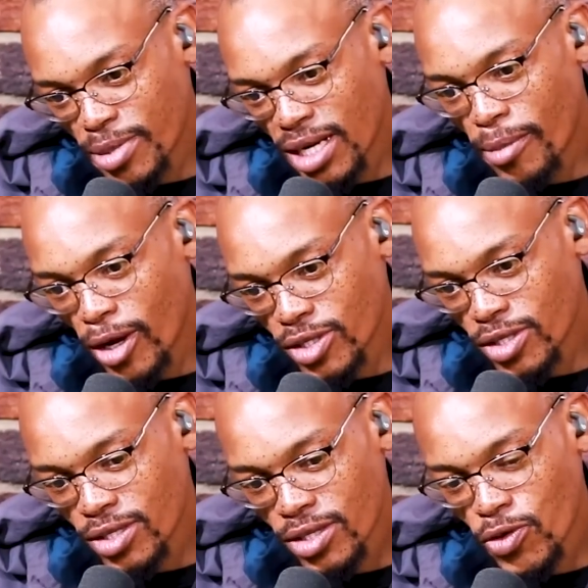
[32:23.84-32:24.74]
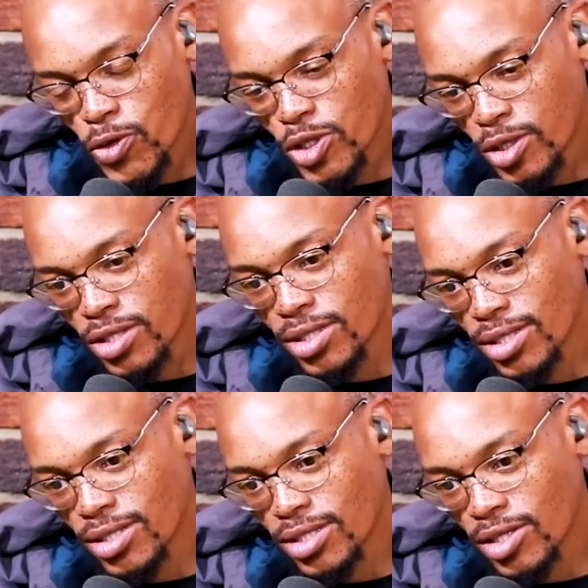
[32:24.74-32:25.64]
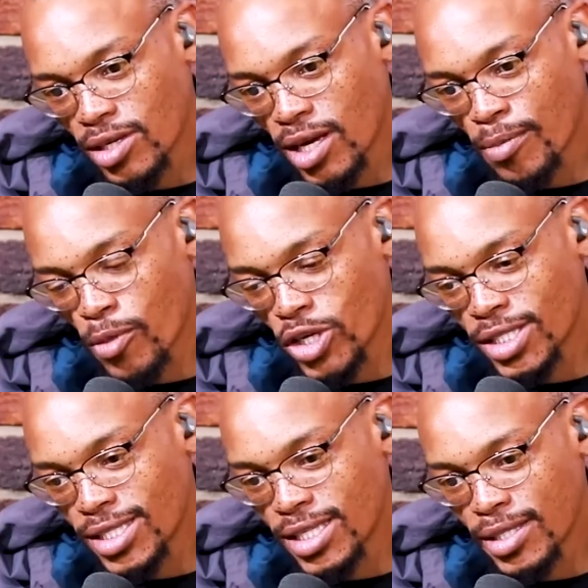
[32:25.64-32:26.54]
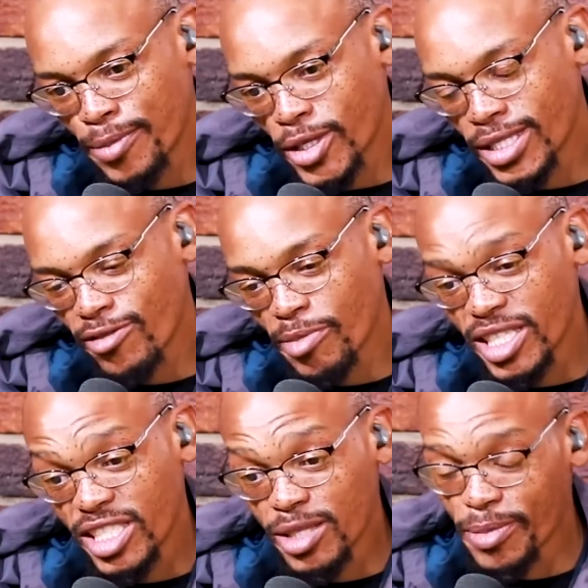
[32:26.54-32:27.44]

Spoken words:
been about those consistent positive messages.